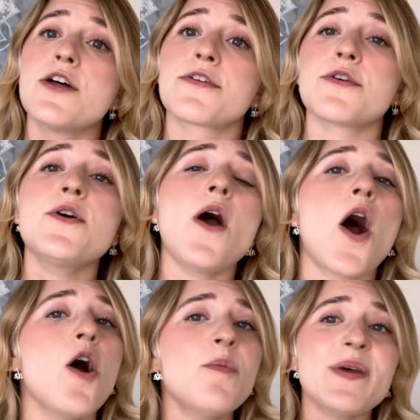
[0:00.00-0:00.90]
through
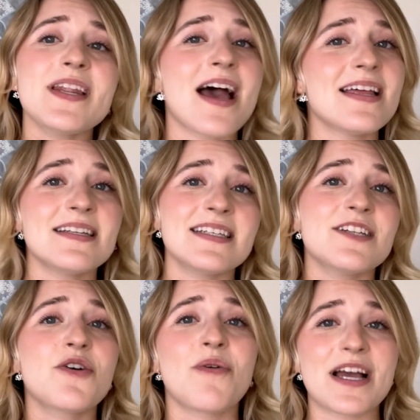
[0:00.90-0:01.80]
open-ended
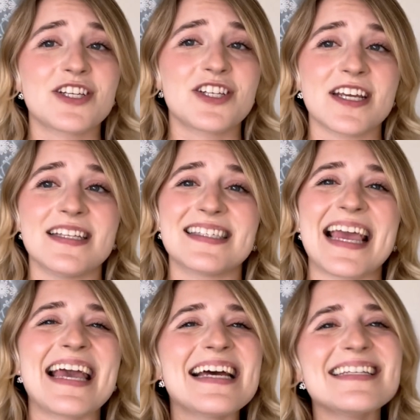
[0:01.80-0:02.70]
questions
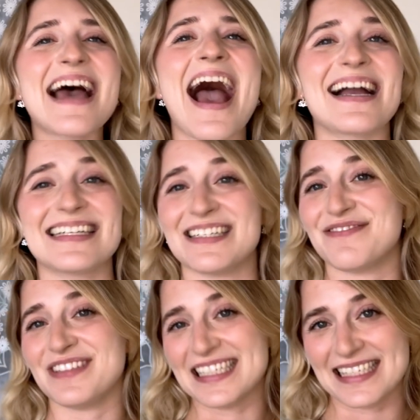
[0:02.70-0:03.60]
and
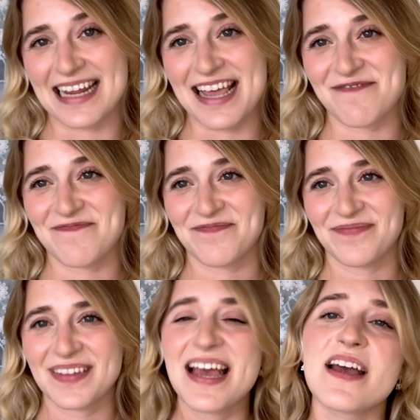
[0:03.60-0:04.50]
active listening.
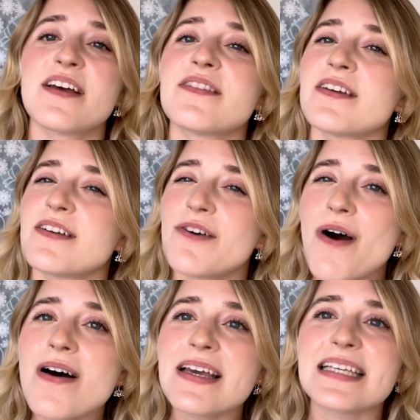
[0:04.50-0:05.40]
The
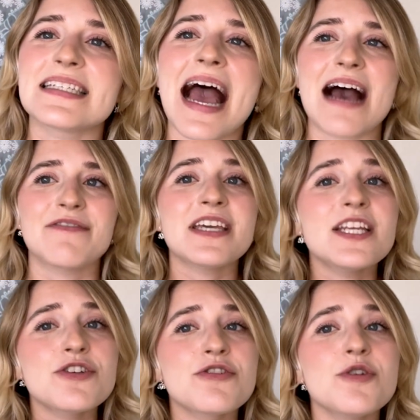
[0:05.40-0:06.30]
goal is to have
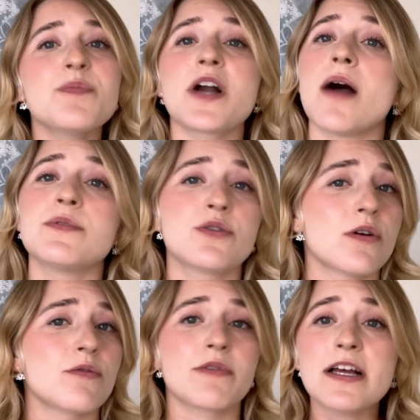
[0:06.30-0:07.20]
each group come to
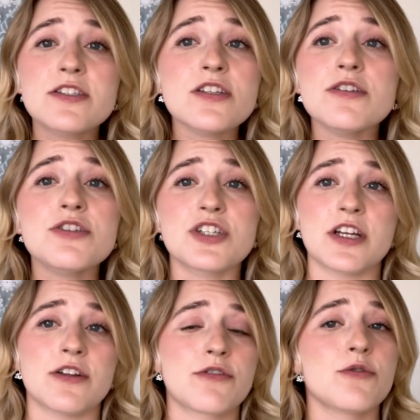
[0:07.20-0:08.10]
a
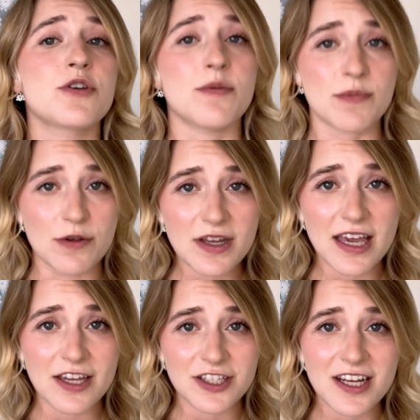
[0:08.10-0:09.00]
resolution through
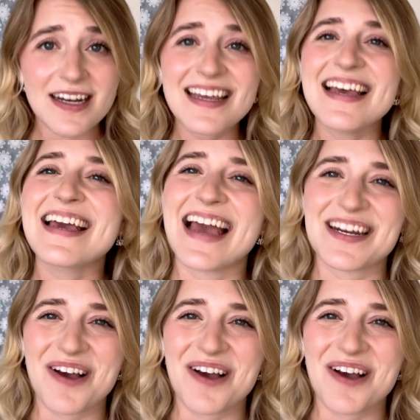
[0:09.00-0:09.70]
communication and